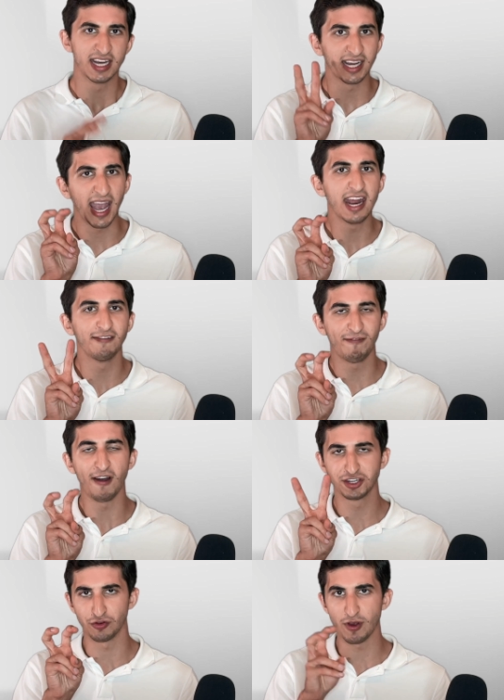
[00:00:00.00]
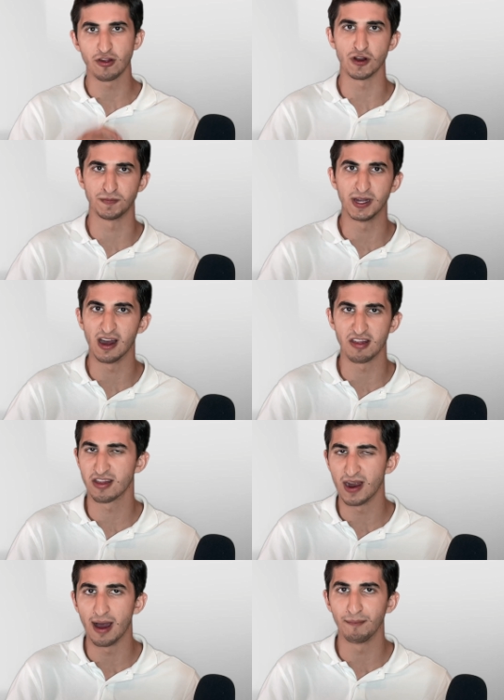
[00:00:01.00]
gain-of-function research because it's
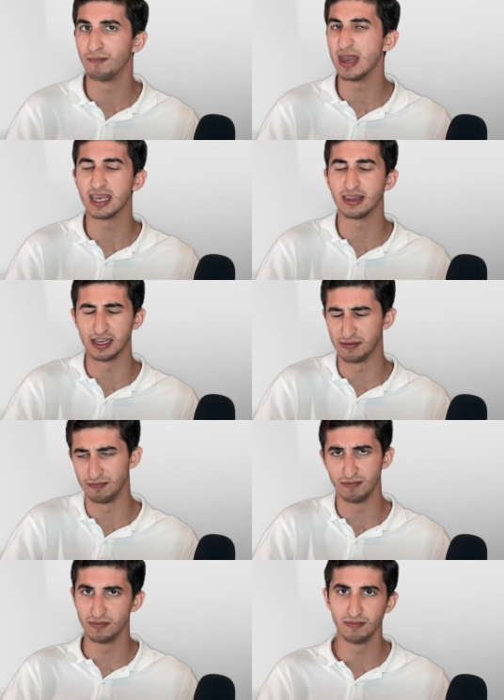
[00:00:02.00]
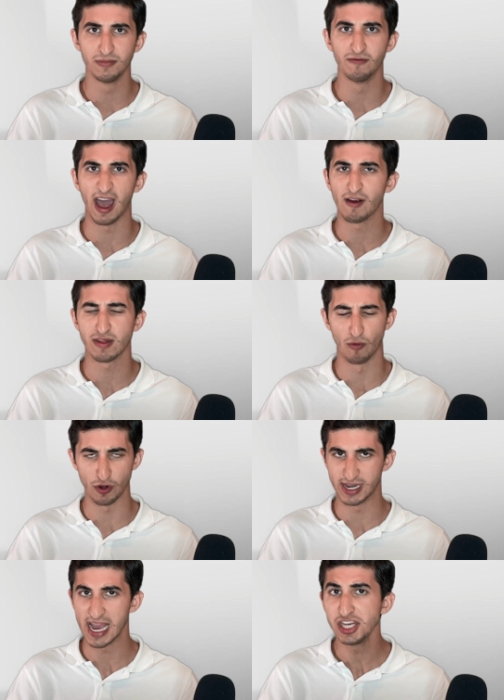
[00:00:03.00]
not making the virus more
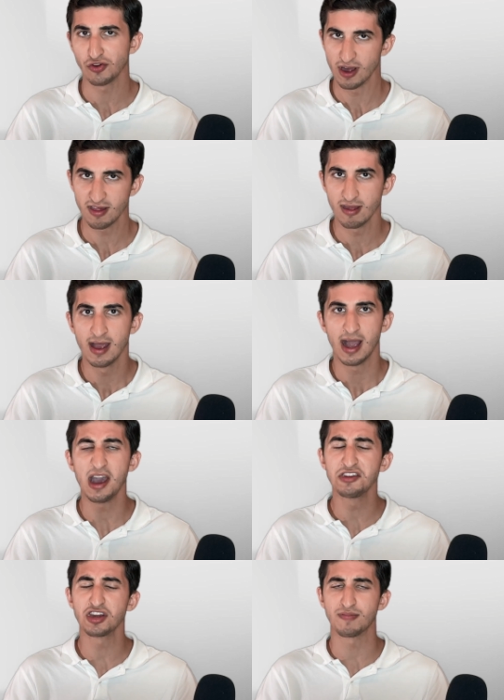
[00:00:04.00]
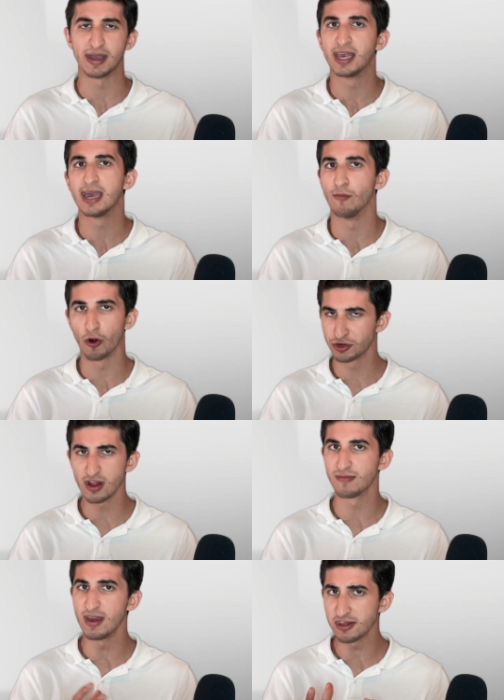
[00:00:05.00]
dangerous, it's just making it more
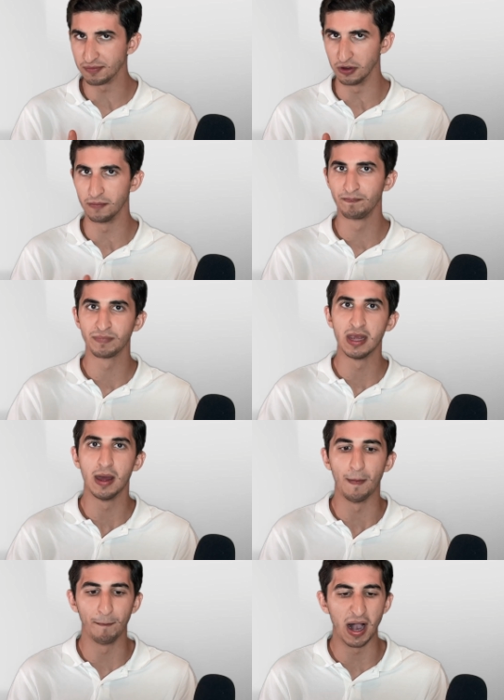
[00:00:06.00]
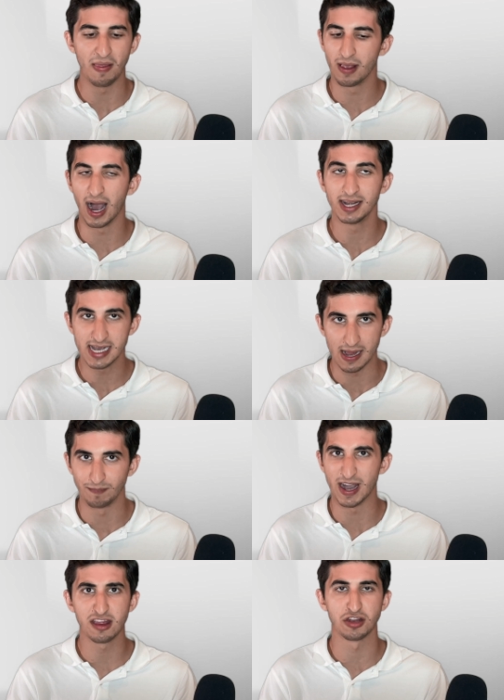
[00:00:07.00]
transmissible. But again,
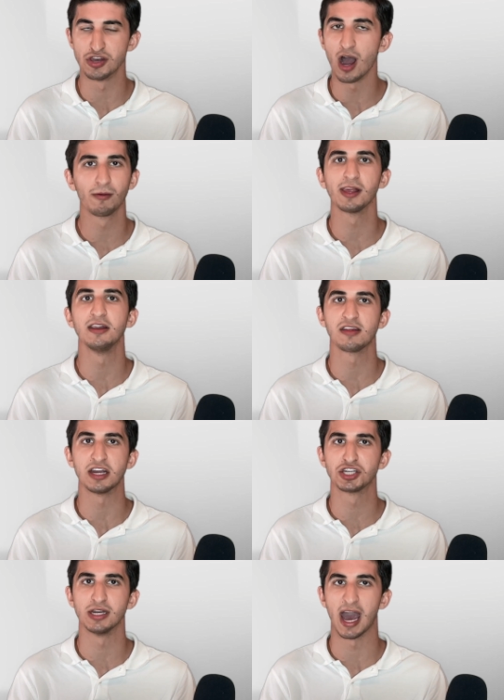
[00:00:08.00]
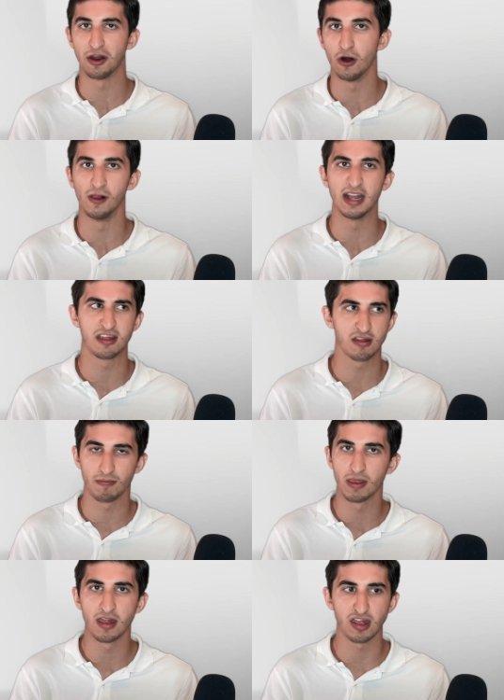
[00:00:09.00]
that's not really a distinction at all. It's
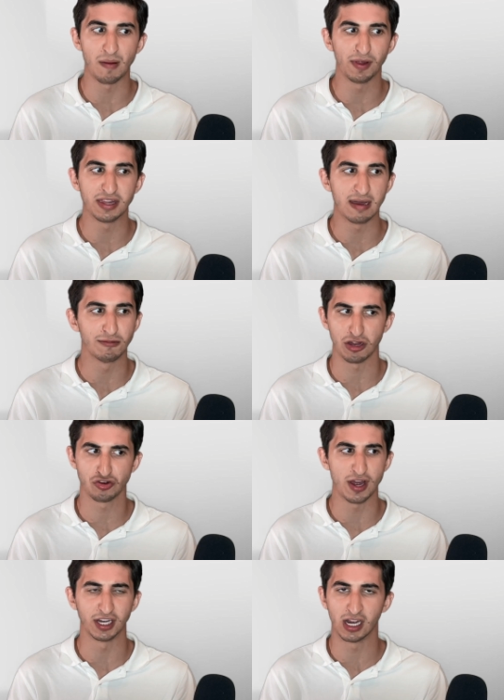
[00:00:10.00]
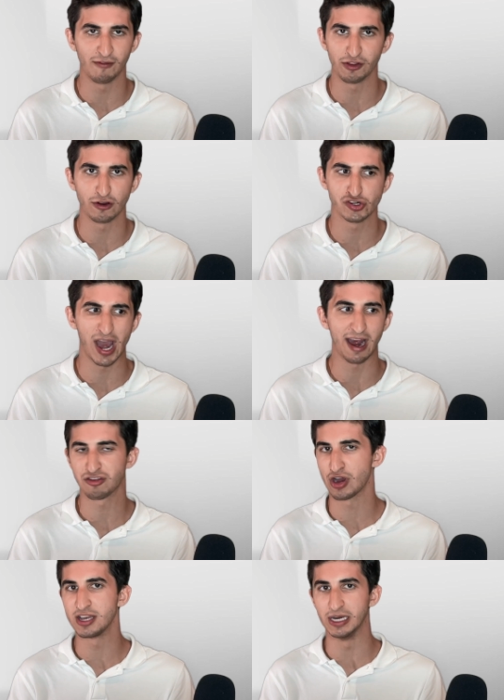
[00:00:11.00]
simply them just trying to cover their tracks,
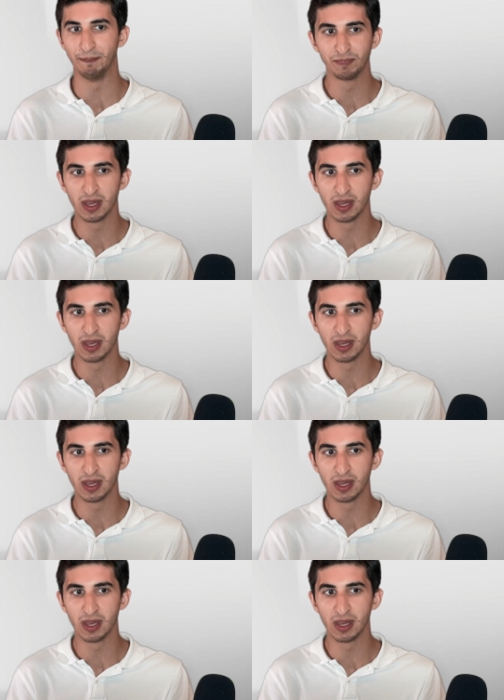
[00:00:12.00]
trying to